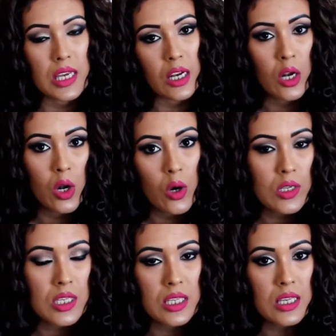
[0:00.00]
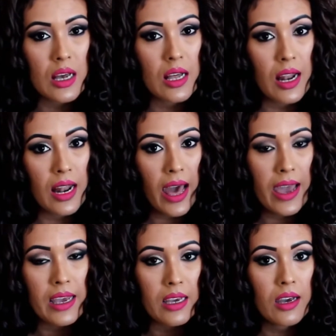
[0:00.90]
it looks
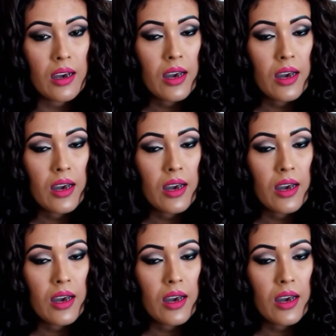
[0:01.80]
like